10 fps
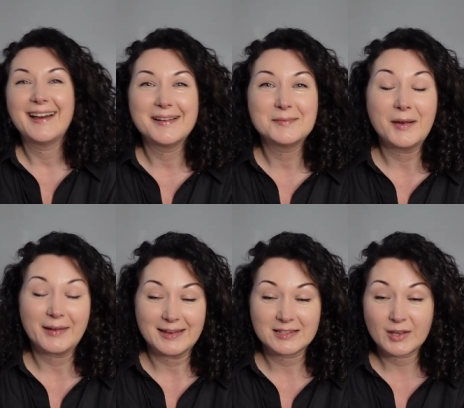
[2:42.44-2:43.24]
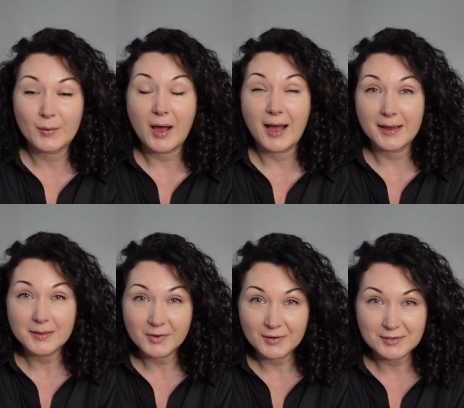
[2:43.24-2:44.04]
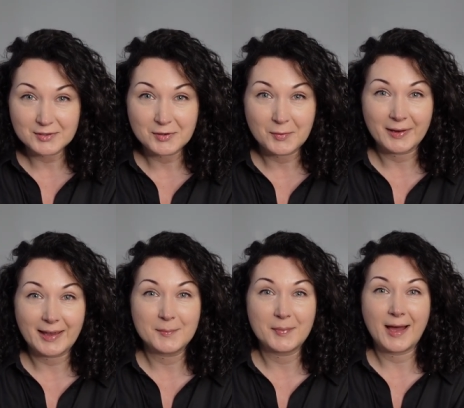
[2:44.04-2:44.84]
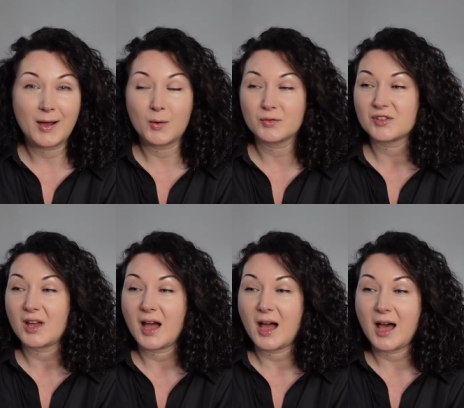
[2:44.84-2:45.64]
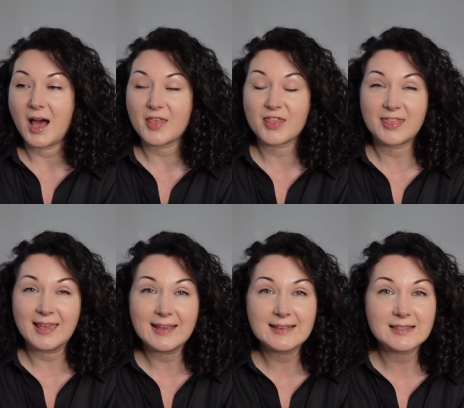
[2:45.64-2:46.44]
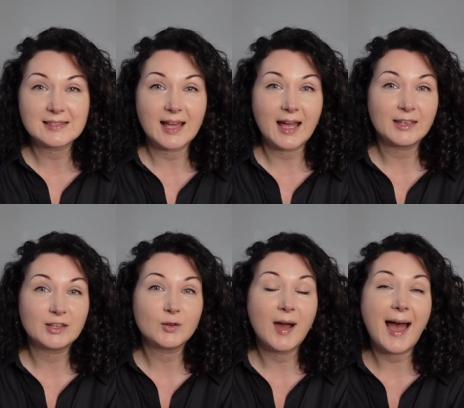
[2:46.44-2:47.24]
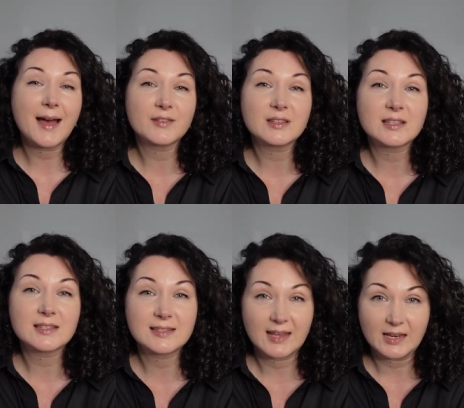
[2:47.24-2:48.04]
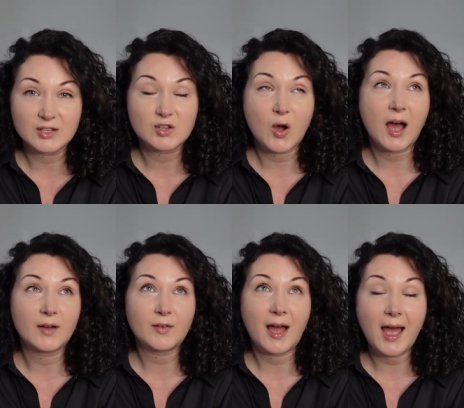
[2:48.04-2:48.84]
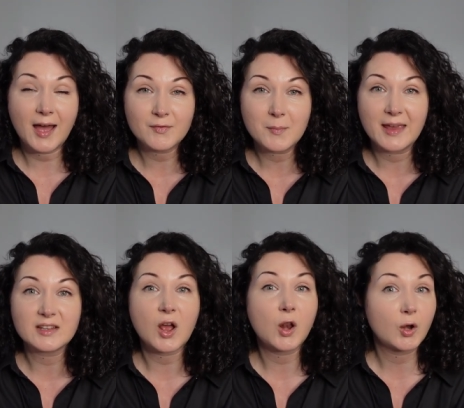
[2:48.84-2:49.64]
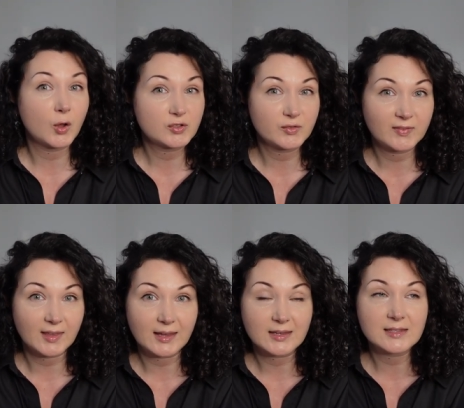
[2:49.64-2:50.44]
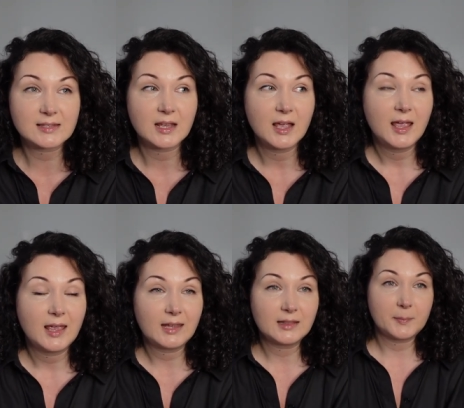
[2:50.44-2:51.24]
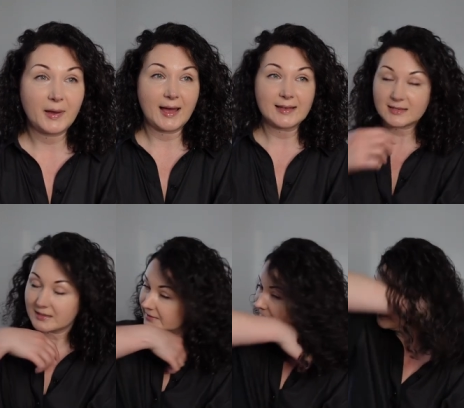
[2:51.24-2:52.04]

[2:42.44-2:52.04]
um, okay, so I'm going to talk about things that you haven't seen. So I, I, have made a lot of things in the past